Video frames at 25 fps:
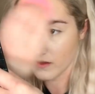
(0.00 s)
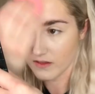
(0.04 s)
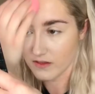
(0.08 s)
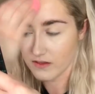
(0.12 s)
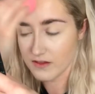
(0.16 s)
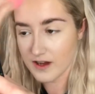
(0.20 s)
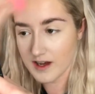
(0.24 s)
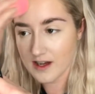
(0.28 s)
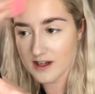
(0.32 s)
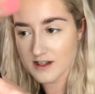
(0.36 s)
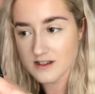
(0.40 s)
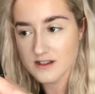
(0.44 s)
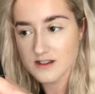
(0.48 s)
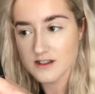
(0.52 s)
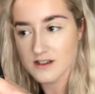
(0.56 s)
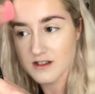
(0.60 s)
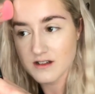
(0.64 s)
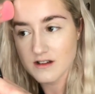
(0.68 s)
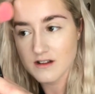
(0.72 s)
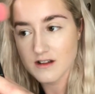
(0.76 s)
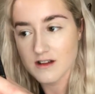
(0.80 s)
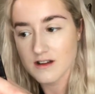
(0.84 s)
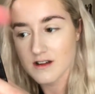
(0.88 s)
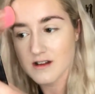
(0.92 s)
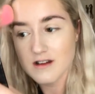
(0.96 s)
but that's
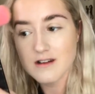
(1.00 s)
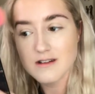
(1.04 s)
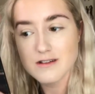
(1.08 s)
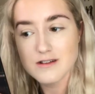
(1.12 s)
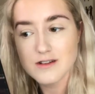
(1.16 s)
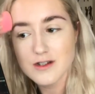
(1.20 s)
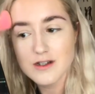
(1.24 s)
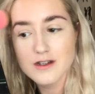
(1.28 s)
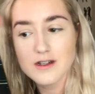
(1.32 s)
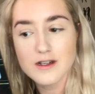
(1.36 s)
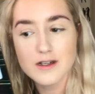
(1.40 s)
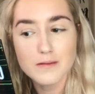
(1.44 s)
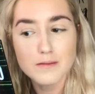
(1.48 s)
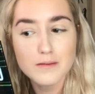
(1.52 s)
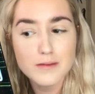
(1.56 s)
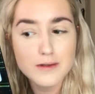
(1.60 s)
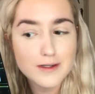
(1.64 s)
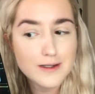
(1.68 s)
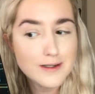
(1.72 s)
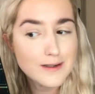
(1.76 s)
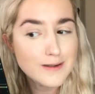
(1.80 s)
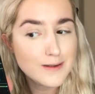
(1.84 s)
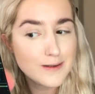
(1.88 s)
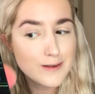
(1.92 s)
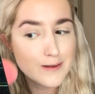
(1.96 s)
actually
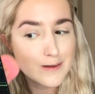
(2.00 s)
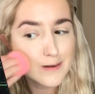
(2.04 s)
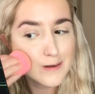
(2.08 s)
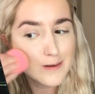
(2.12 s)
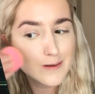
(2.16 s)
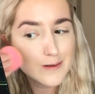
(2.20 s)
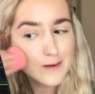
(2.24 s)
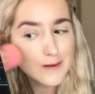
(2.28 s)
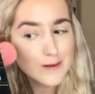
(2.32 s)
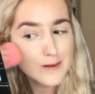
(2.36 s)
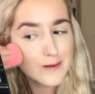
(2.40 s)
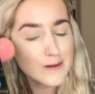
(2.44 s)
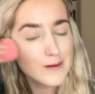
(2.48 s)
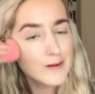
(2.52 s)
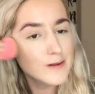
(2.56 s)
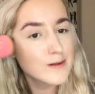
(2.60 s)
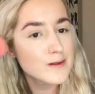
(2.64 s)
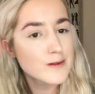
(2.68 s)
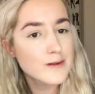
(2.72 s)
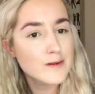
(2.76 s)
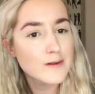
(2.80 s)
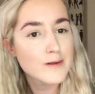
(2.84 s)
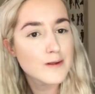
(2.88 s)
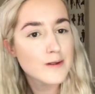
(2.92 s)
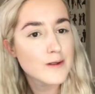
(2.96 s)
pretty
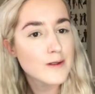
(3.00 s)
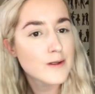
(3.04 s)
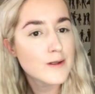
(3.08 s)
nice.